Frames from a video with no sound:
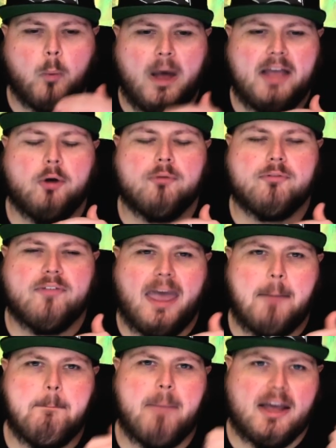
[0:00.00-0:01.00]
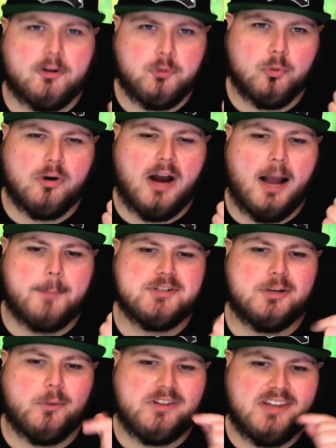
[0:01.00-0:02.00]
Why go for that backdoor
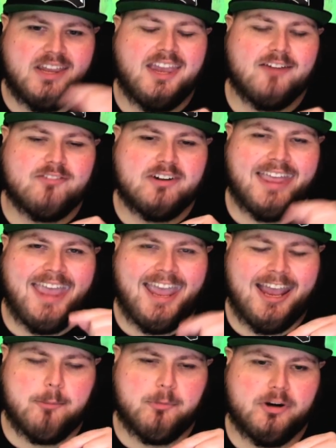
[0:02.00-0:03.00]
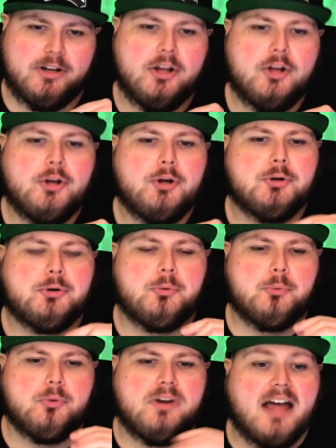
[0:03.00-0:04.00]
option when you can get rid of Cameron,
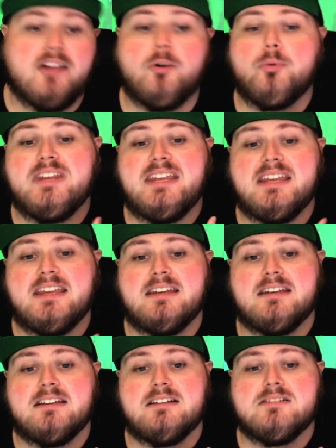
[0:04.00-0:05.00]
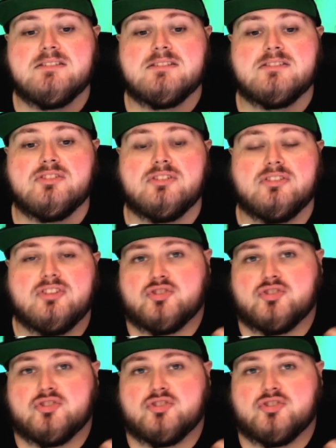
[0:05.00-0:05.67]
who not only is the